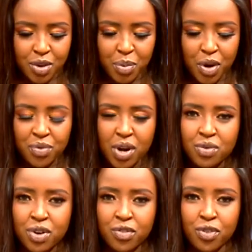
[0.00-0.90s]
A group
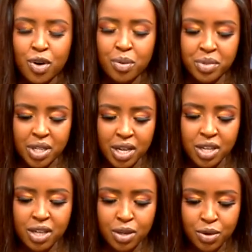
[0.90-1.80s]
of
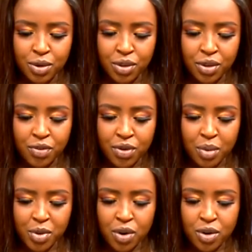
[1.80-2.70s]
reformed youth
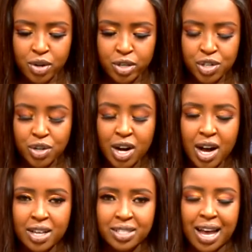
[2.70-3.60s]
from
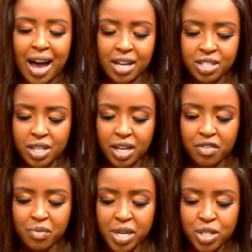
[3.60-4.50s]
Korogocho has
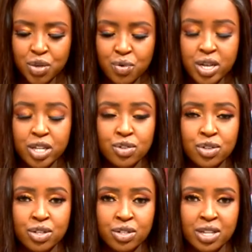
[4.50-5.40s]
urged the government to
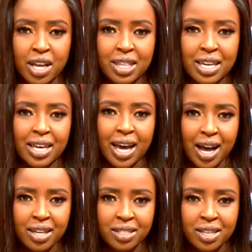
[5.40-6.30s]
reintroduce the
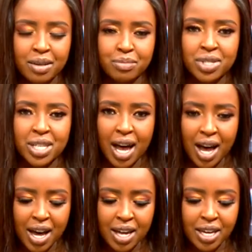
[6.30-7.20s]
Kazi
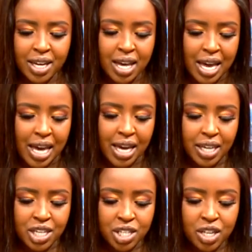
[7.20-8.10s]
Mtaani
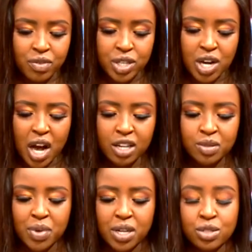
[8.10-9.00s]
initiative, which has
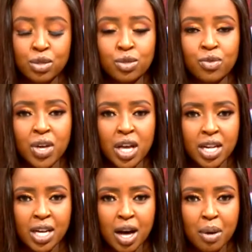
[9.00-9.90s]
been a source of
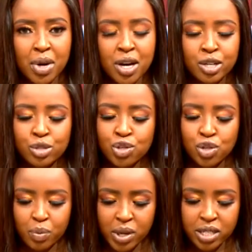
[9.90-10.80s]
income to
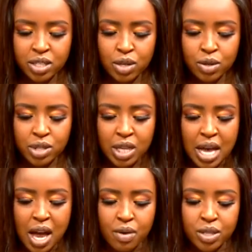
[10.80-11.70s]
jobless youth.
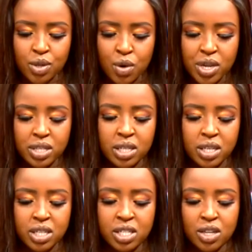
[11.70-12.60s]
Restoring
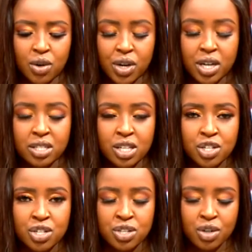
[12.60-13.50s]
Dignity
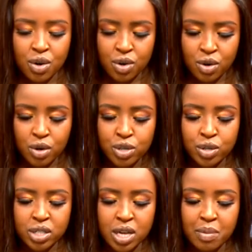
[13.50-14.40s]
organization
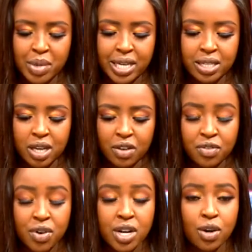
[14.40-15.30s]
Korogocho team leader
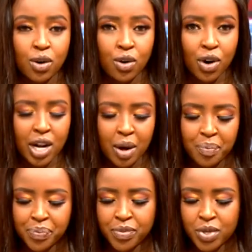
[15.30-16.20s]
Fred Ogola,
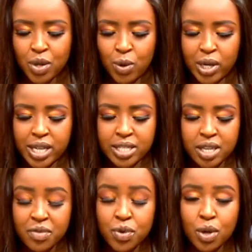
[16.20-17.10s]
who led
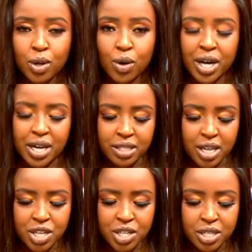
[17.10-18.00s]
several
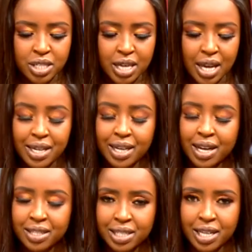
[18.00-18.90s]
organizations in
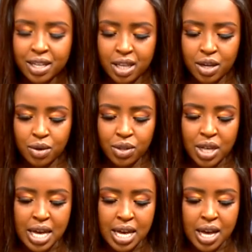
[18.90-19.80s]
counseling the youth
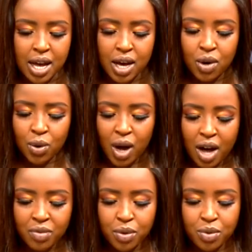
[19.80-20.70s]
who
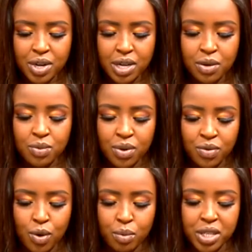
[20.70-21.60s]
have already
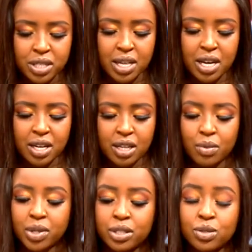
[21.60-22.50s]
reformed, said they
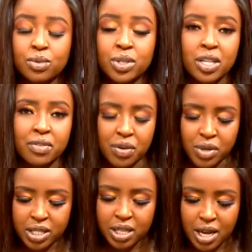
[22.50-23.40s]
will do whatever
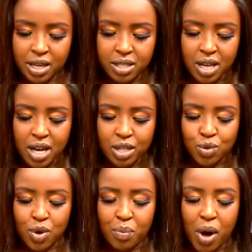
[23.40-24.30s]
it takes
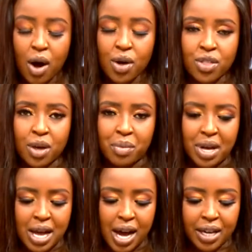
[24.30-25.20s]
to empower them
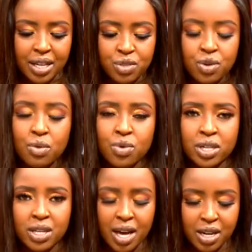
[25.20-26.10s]
against
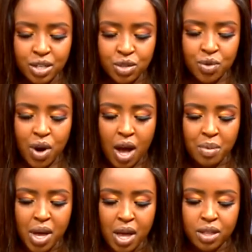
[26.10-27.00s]
returning to
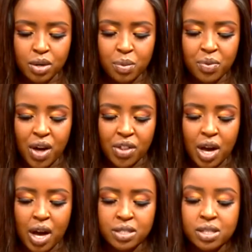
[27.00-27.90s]
crime. The group further
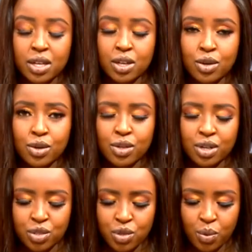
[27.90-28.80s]
urged the youth
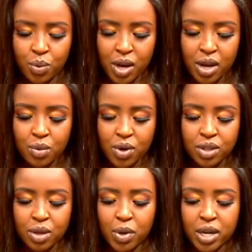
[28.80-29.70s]
to work with
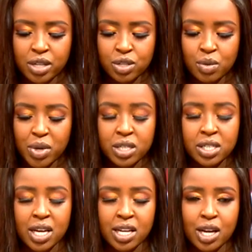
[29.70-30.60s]
the police to
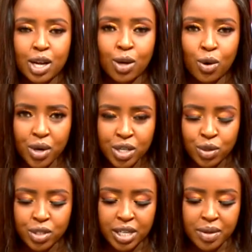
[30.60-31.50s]
maintain law and
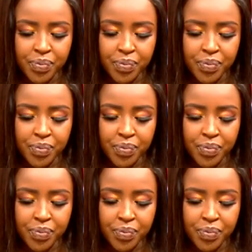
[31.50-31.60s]
order